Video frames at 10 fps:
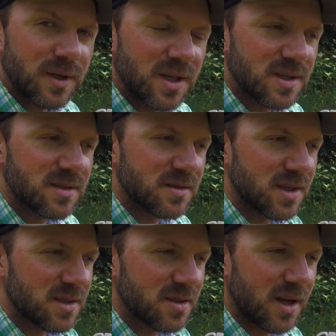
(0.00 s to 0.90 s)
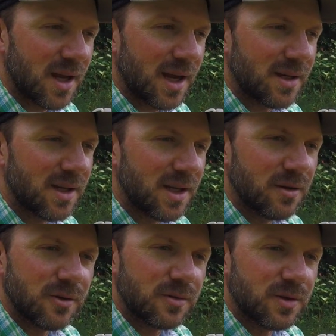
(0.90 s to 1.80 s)
It's it's not
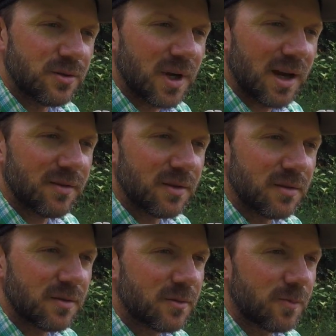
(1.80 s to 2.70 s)
ideal to drive through the